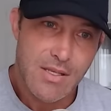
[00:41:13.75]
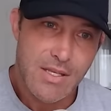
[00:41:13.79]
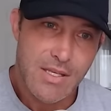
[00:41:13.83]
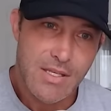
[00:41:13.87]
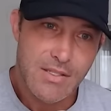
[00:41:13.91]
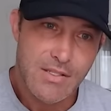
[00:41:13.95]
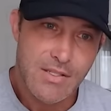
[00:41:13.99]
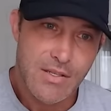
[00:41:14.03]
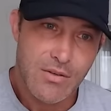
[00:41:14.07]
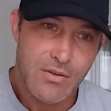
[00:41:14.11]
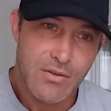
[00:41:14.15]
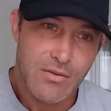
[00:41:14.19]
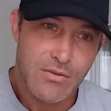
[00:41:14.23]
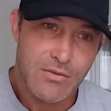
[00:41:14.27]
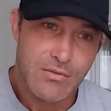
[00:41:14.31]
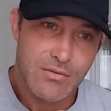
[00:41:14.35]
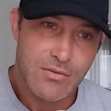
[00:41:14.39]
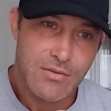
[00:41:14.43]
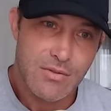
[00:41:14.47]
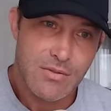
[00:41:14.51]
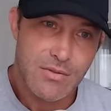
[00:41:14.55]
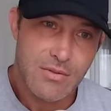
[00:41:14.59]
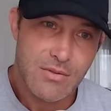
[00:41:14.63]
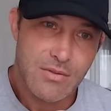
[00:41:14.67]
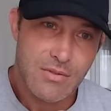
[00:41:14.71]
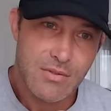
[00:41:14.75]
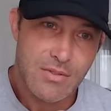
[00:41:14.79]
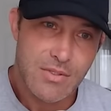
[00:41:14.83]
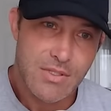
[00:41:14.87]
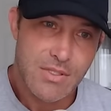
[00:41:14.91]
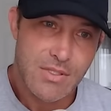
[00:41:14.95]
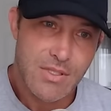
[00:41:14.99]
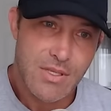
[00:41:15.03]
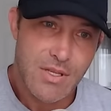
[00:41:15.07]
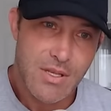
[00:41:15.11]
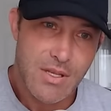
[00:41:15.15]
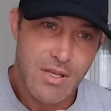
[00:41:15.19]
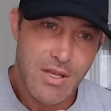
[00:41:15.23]

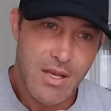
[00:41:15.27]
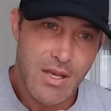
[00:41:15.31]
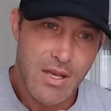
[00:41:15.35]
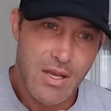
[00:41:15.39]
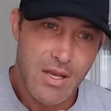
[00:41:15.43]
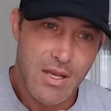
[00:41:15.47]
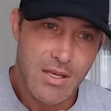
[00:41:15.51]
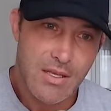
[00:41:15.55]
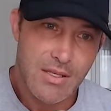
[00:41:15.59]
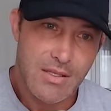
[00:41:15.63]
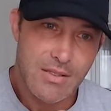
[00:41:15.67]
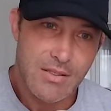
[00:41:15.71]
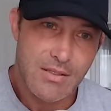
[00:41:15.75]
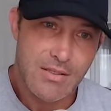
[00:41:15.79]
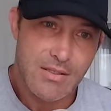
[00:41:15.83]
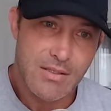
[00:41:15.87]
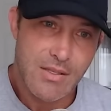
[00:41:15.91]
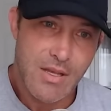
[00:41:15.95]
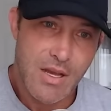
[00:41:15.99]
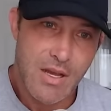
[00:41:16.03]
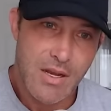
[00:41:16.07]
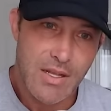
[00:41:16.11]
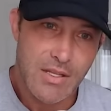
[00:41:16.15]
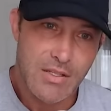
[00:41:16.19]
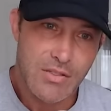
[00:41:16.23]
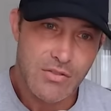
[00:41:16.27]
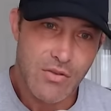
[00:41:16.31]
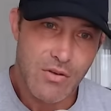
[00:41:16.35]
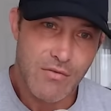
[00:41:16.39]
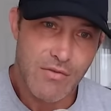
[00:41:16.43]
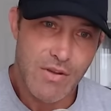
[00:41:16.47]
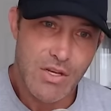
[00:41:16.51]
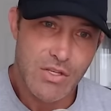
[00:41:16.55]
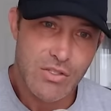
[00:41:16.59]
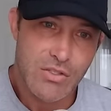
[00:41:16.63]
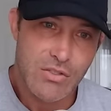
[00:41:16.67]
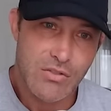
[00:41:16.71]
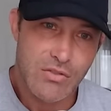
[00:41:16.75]
ketones is not a
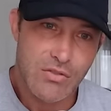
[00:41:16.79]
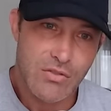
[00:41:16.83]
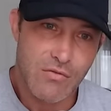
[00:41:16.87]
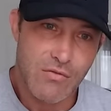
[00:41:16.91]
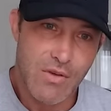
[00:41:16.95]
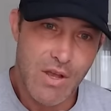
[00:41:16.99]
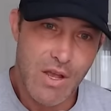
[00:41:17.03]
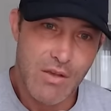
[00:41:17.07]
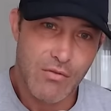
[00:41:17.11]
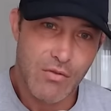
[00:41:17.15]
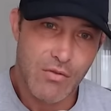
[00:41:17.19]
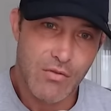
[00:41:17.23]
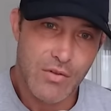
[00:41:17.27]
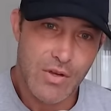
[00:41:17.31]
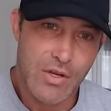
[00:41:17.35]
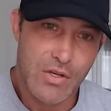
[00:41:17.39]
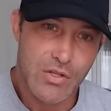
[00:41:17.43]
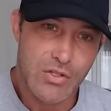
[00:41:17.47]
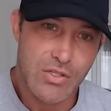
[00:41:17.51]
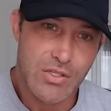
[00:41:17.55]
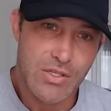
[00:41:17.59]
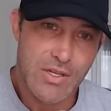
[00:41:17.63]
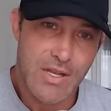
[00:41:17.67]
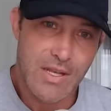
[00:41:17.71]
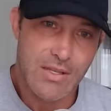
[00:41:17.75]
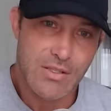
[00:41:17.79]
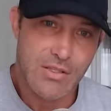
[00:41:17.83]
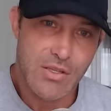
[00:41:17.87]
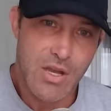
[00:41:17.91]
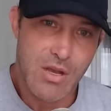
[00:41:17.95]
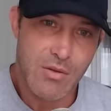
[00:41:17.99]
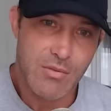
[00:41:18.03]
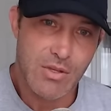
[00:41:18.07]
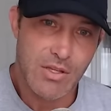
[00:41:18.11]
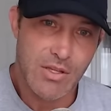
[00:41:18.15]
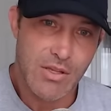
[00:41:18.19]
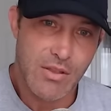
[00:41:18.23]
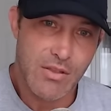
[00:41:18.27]
starvation survival function as
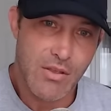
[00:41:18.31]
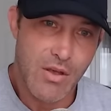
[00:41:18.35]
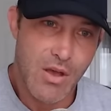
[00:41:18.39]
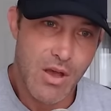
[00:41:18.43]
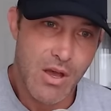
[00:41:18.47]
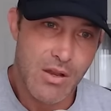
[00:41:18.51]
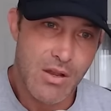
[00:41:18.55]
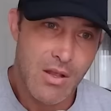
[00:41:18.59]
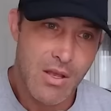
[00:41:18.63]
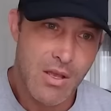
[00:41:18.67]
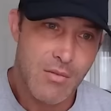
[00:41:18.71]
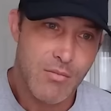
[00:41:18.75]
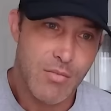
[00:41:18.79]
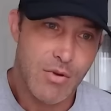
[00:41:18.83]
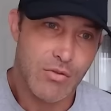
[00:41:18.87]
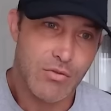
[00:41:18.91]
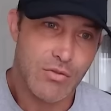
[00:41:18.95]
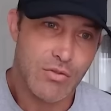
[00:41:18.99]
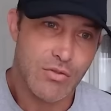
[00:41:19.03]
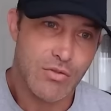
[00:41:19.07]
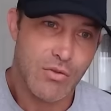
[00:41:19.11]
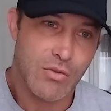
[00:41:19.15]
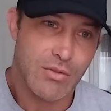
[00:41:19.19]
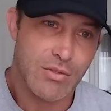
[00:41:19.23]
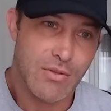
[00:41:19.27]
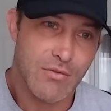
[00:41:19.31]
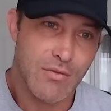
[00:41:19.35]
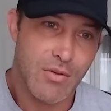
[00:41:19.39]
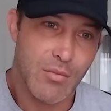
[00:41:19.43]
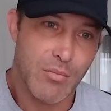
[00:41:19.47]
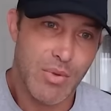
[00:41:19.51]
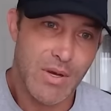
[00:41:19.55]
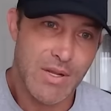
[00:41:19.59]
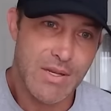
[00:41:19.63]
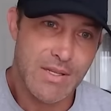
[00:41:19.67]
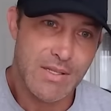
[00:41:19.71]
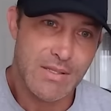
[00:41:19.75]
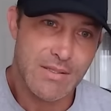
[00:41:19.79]
commonly thought, but a result of
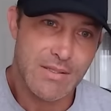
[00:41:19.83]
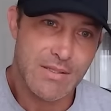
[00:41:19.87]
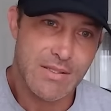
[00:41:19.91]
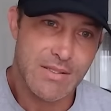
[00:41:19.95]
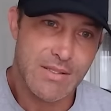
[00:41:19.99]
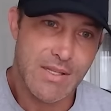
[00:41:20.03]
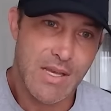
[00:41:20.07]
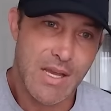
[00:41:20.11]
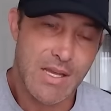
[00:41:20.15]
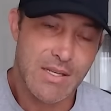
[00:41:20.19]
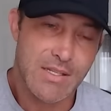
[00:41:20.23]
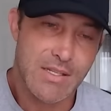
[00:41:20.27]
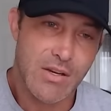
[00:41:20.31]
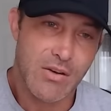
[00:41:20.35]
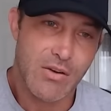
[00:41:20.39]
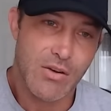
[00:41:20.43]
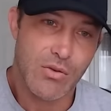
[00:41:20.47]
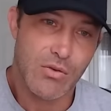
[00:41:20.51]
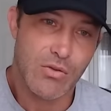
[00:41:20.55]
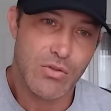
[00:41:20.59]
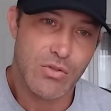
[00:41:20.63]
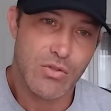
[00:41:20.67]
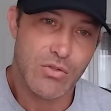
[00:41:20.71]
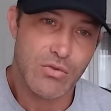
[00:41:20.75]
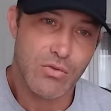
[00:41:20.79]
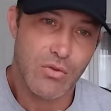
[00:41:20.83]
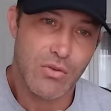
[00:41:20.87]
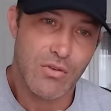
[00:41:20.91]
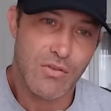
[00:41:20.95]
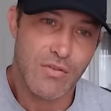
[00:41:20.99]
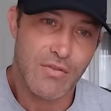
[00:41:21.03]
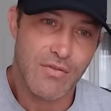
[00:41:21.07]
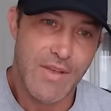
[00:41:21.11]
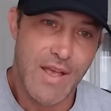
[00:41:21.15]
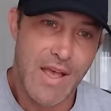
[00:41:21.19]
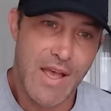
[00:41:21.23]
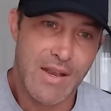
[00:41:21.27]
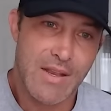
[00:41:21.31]
abundance, dietary or
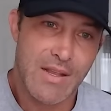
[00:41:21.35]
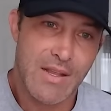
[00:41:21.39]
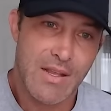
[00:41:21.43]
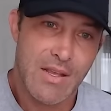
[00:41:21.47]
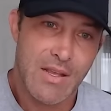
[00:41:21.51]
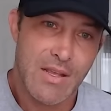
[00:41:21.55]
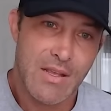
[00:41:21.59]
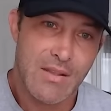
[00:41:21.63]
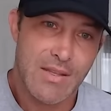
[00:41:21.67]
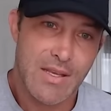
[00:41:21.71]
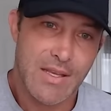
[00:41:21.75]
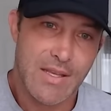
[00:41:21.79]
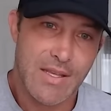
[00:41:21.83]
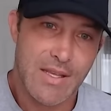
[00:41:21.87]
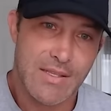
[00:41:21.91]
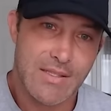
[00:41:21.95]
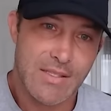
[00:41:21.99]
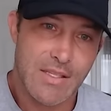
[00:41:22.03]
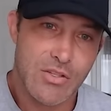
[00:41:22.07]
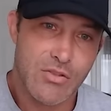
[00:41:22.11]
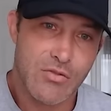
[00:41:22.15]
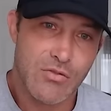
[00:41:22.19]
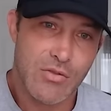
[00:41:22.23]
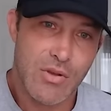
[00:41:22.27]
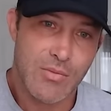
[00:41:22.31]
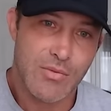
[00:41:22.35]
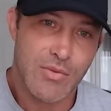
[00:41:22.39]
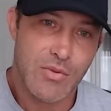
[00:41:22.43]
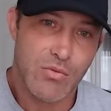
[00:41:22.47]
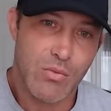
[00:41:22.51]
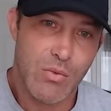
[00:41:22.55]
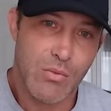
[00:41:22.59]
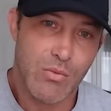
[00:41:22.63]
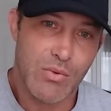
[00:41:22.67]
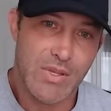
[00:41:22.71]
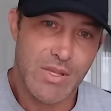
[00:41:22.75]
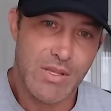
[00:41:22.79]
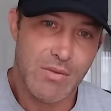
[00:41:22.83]
stored fat that gets
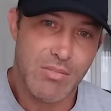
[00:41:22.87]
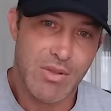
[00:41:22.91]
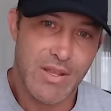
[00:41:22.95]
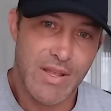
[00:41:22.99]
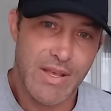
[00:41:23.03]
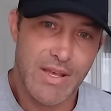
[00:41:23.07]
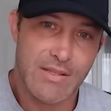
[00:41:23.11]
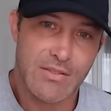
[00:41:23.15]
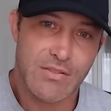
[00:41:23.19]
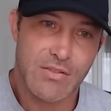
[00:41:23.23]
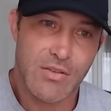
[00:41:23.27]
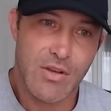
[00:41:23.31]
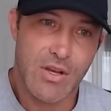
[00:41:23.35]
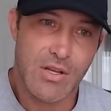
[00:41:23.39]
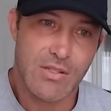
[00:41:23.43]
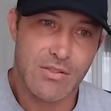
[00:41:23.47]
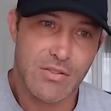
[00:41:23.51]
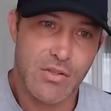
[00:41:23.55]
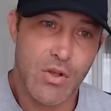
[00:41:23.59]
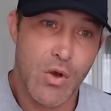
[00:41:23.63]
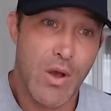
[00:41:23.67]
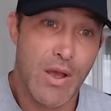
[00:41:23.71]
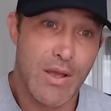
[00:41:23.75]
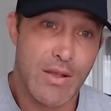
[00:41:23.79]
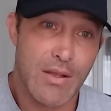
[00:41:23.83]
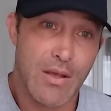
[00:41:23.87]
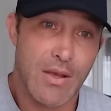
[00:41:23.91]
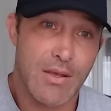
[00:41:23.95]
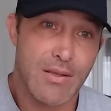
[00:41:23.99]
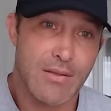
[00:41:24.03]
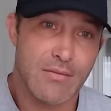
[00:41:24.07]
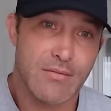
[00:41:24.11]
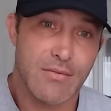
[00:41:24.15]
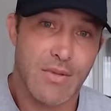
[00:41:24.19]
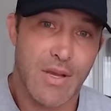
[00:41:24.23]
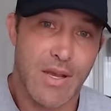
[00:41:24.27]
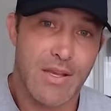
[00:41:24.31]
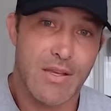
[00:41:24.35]
interrupted when we eat plants. Thoughts? No, I
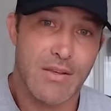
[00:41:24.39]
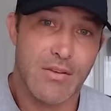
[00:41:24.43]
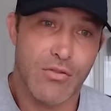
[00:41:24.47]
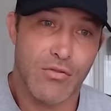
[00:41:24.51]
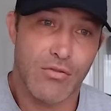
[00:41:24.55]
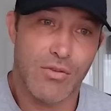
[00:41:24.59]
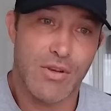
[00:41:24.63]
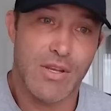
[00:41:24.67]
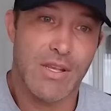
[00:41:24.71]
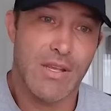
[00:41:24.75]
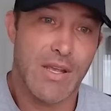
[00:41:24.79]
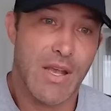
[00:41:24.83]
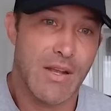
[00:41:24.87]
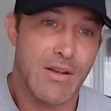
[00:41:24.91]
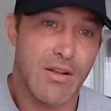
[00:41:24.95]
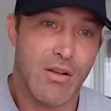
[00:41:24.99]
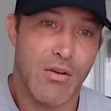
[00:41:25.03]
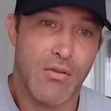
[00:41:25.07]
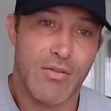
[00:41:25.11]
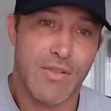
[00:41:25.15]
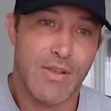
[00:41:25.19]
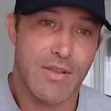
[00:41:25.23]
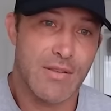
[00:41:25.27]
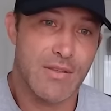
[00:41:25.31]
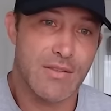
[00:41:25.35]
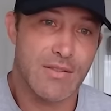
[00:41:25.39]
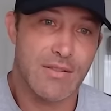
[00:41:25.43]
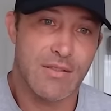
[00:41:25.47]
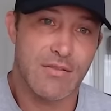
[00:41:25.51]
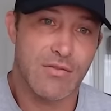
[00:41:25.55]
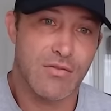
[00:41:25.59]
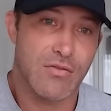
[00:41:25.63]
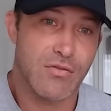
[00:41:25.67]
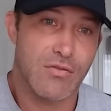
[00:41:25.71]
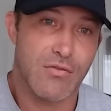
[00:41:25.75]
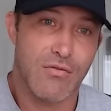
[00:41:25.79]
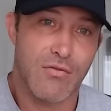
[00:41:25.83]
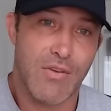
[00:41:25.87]
agree. I don't think this
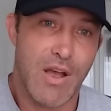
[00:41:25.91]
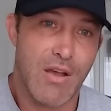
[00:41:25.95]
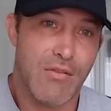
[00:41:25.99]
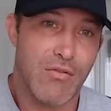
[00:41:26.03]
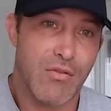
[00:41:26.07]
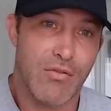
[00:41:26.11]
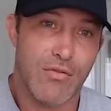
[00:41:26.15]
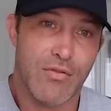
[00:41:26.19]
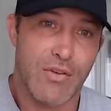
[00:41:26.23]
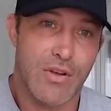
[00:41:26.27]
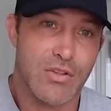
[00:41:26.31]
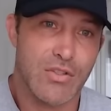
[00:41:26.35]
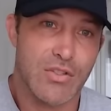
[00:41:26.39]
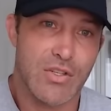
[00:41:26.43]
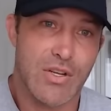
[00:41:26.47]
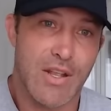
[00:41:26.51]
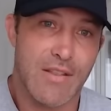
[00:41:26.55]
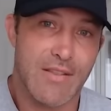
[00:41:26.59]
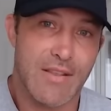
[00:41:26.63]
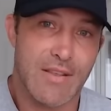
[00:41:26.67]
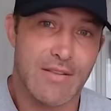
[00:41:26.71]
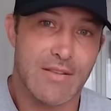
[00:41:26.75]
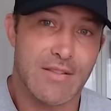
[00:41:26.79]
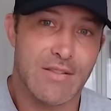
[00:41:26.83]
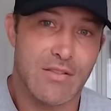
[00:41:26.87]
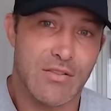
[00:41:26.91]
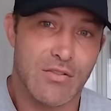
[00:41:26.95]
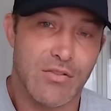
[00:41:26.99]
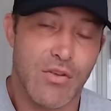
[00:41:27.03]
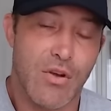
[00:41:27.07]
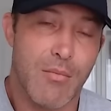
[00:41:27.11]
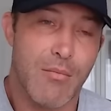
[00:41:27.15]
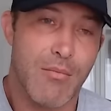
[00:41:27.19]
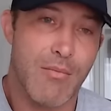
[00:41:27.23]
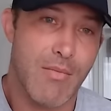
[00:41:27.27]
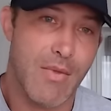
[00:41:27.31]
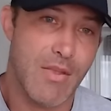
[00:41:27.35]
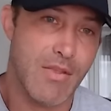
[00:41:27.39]
is a survival function. I think this is
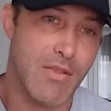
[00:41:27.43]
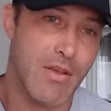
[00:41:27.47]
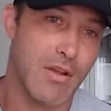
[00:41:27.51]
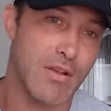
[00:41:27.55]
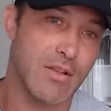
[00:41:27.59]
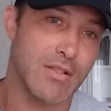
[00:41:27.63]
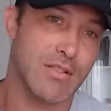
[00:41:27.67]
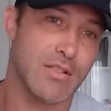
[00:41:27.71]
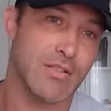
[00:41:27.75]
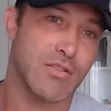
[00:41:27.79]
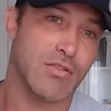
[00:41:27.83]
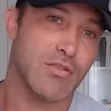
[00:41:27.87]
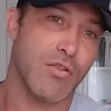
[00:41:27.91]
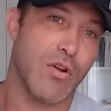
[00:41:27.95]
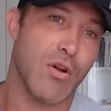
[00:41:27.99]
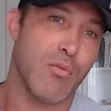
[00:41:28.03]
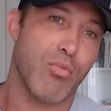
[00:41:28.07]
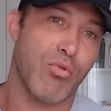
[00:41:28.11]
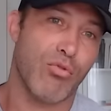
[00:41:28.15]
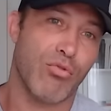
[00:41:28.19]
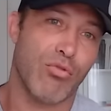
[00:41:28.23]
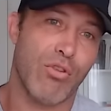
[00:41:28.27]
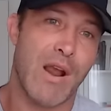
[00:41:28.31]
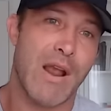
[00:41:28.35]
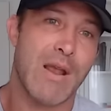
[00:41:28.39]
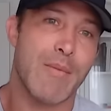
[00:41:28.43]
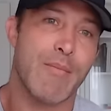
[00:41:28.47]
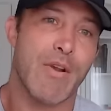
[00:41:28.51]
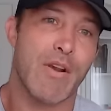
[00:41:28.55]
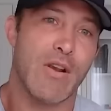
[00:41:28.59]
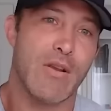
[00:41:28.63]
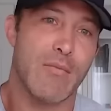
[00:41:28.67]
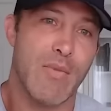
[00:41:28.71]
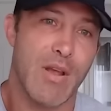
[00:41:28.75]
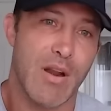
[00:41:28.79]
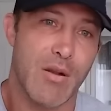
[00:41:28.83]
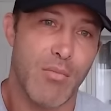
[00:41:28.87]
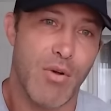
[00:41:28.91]
our
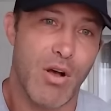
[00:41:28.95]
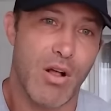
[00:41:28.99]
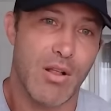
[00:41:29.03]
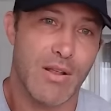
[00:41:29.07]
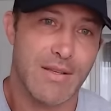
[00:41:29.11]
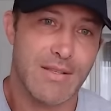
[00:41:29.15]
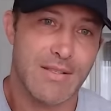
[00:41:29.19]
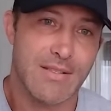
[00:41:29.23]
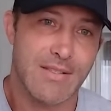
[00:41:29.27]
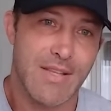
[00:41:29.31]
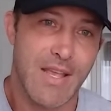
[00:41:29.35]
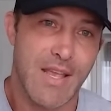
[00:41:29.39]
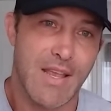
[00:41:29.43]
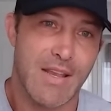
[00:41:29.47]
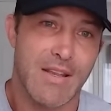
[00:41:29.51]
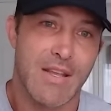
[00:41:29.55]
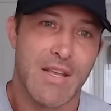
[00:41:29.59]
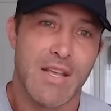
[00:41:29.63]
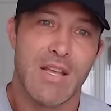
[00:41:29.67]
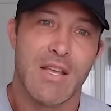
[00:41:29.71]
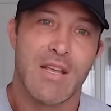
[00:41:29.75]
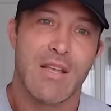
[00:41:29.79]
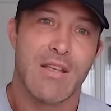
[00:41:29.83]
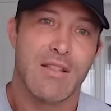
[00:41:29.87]
primary metabolic state.